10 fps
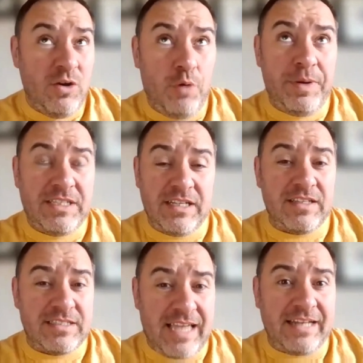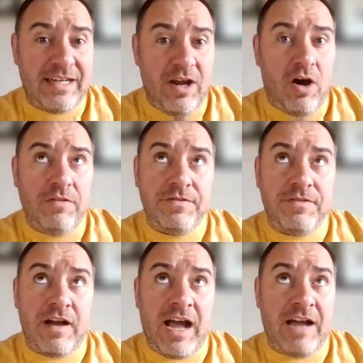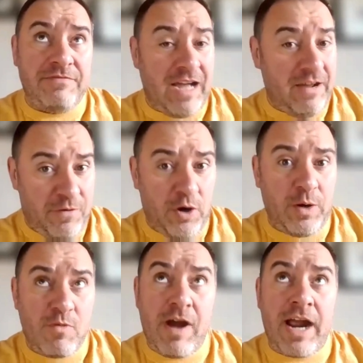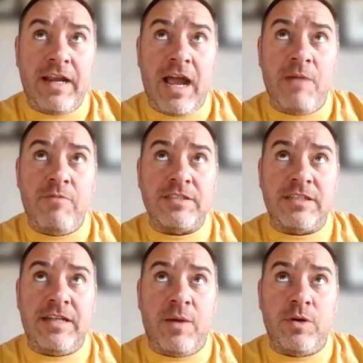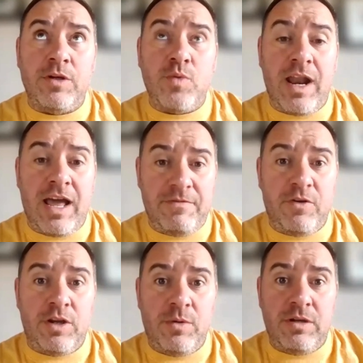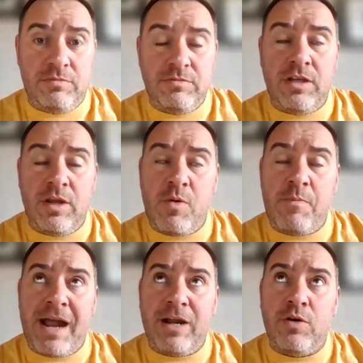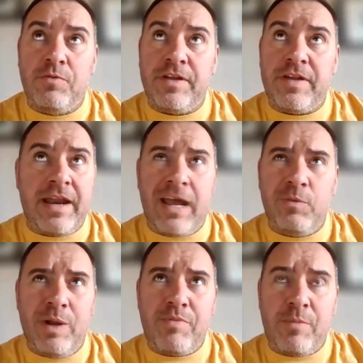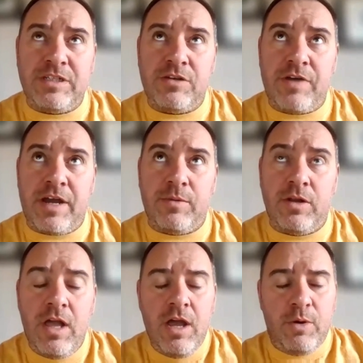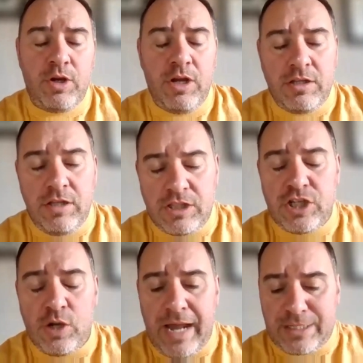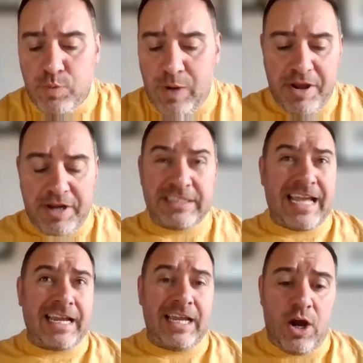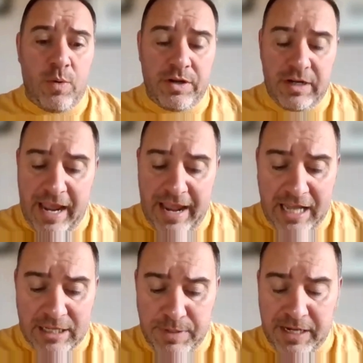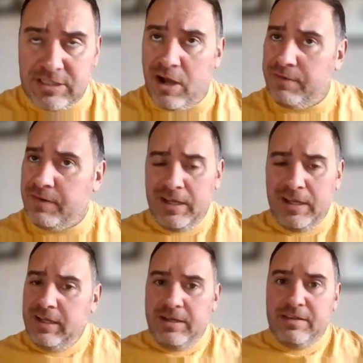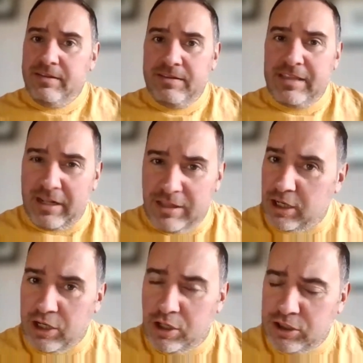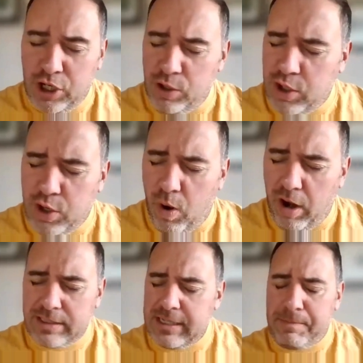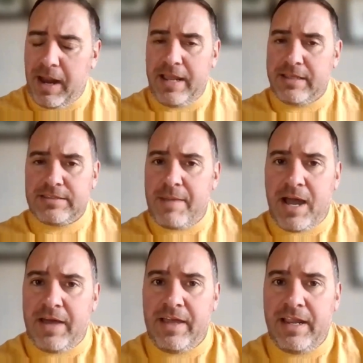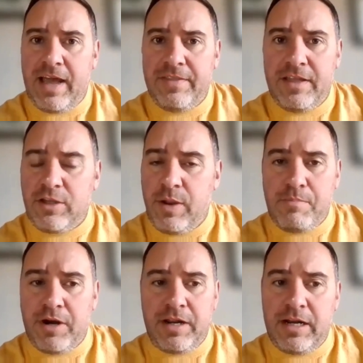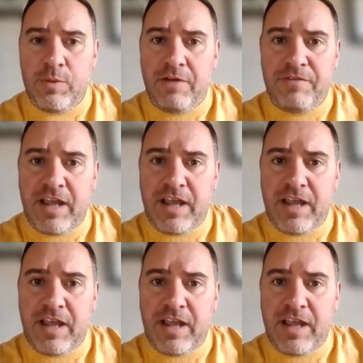up until the sending off, I thought you were right in the arm wrestling that one as well. I thought you were bang up for it. Like Whitbread was incredible, but your two lads, Whitbread and Tang, that KR's picked off. They're two quality players, them, aren't they? And they're doing brilliantly well for